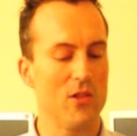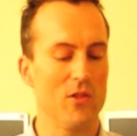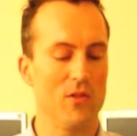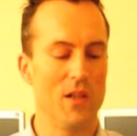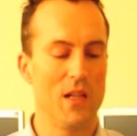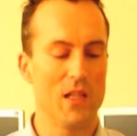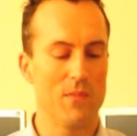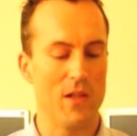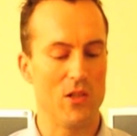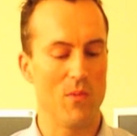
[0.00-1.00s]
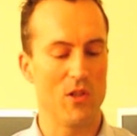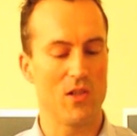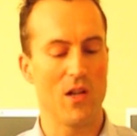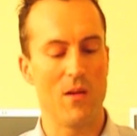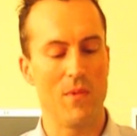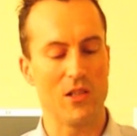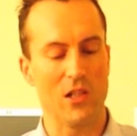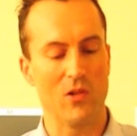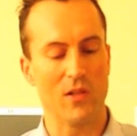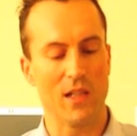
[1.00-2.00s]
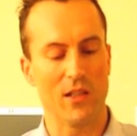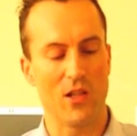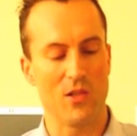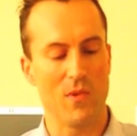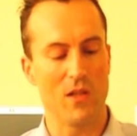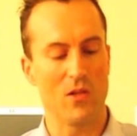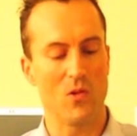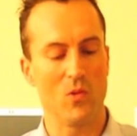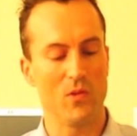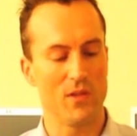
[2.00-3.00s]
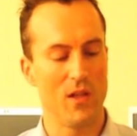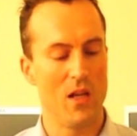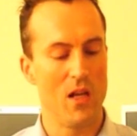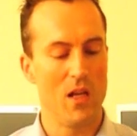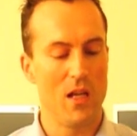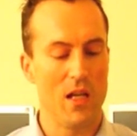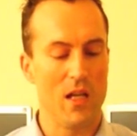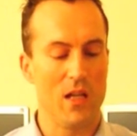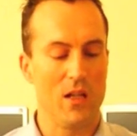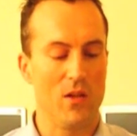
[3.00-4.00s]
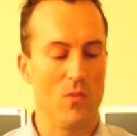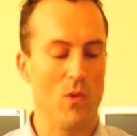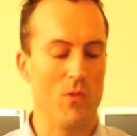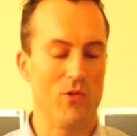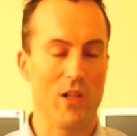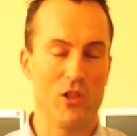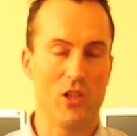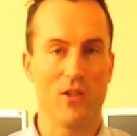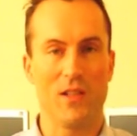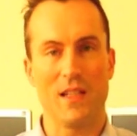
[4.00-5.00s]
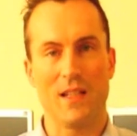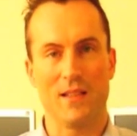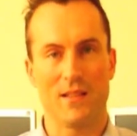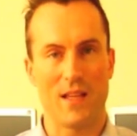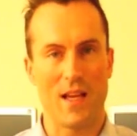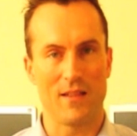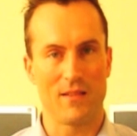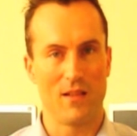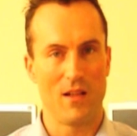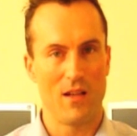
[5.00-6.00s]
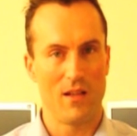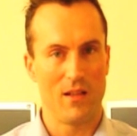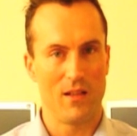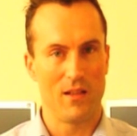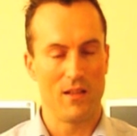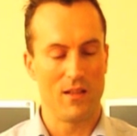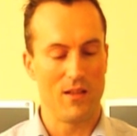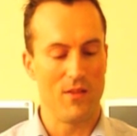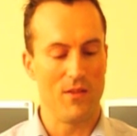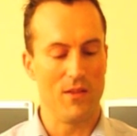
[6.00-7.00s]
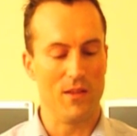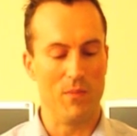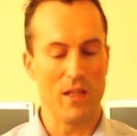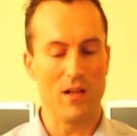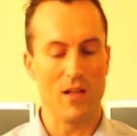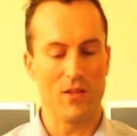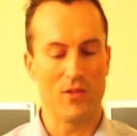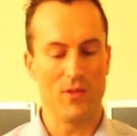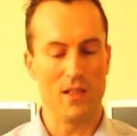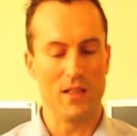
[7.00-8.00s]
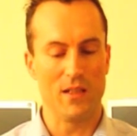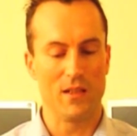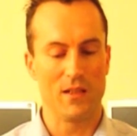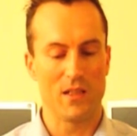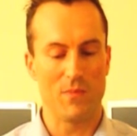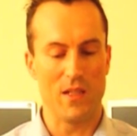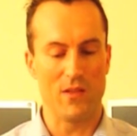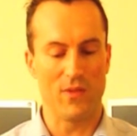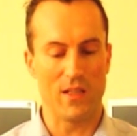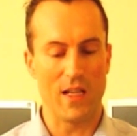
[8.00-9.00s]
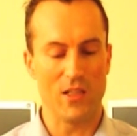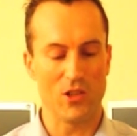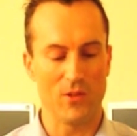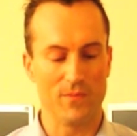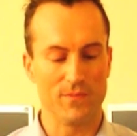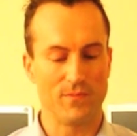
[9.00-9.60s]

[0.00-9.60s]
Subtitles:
to spend too much time actually looking at those method calls. What we're trying to show here is that the BI3 specification